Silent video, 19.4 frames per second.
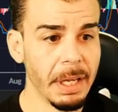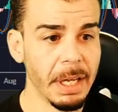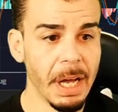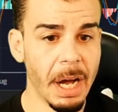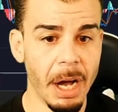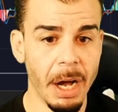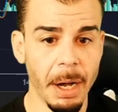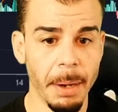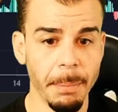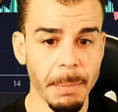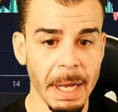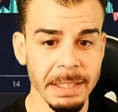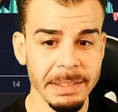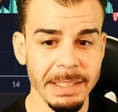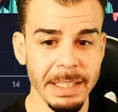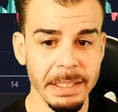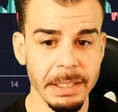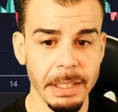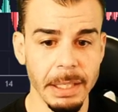um i
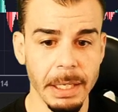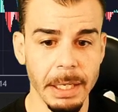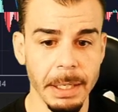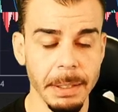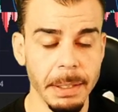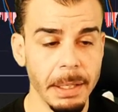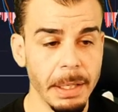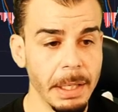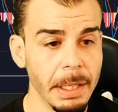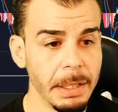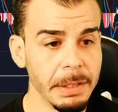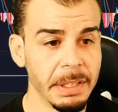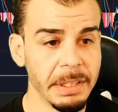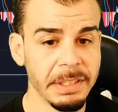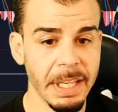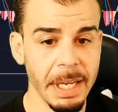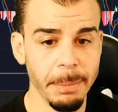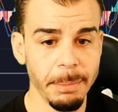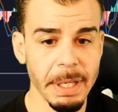seen the the
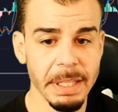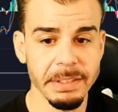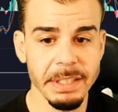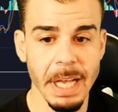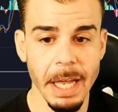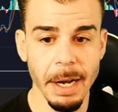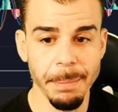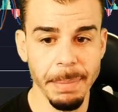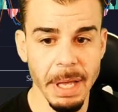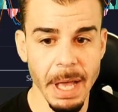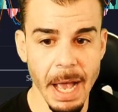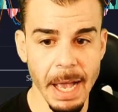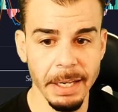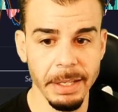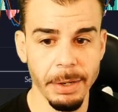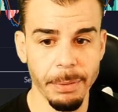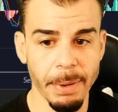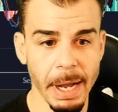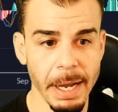team that's kind of
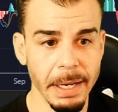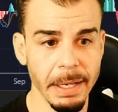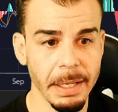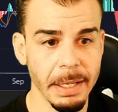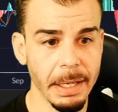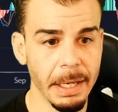behind it, right?